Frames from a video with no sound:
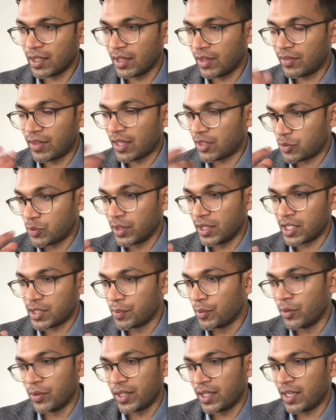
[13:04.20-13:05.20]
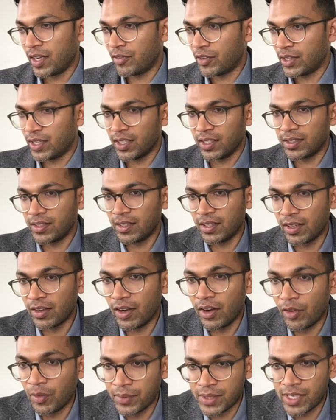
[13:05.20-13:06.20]
uh, if that's really small, then everything,
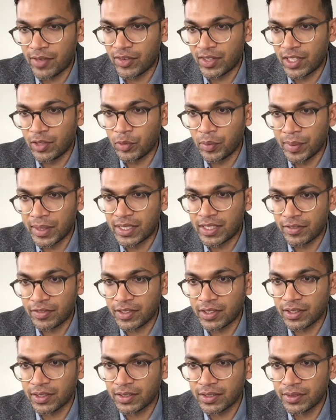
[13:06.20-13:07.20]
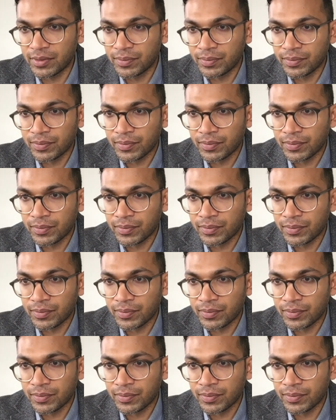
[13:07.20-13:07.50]
almost everything will be difficult.